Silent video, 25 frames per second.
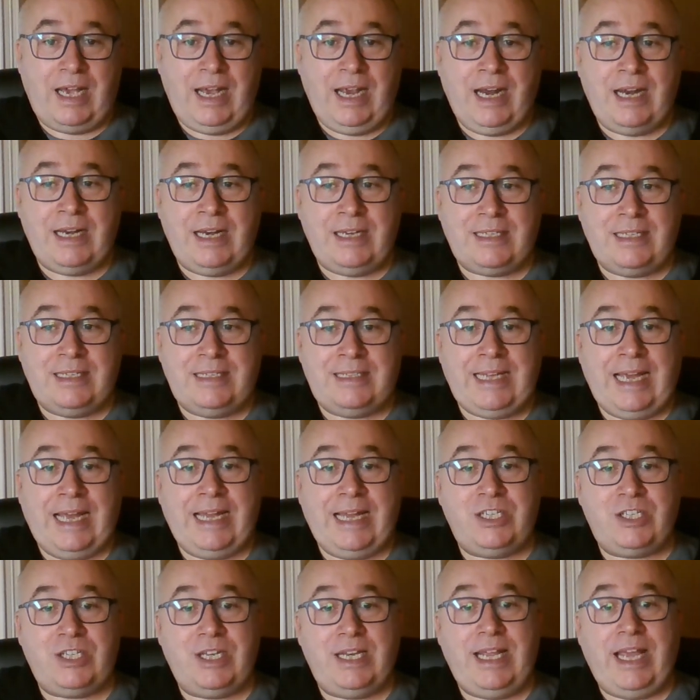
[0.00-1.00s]
aren't
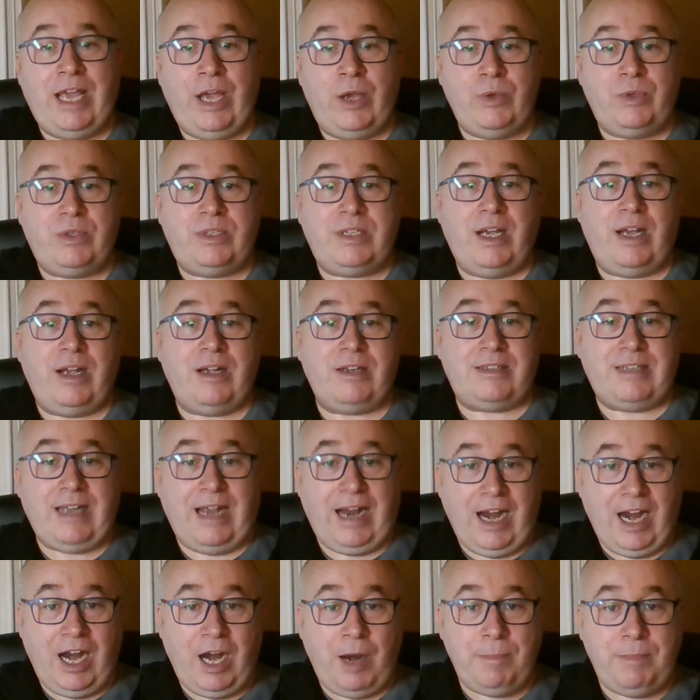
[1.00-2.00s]
intentionally out there to
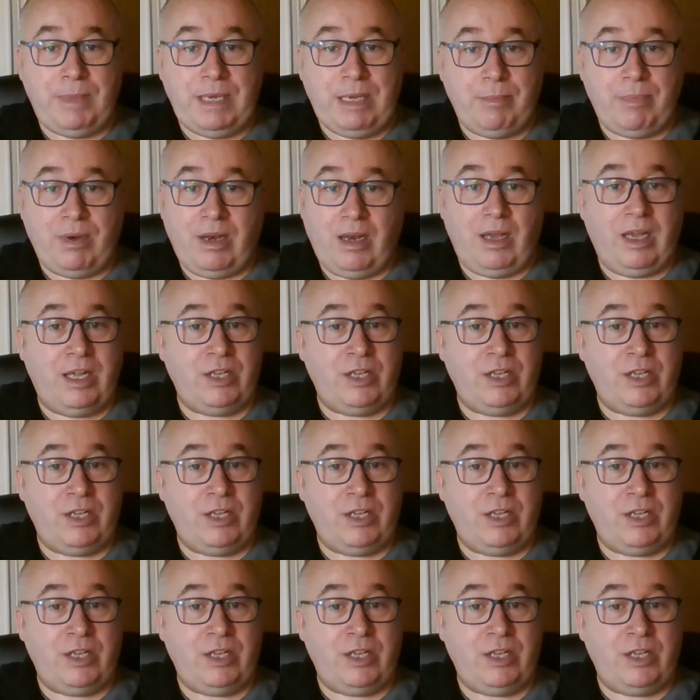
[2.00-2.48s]
harm people.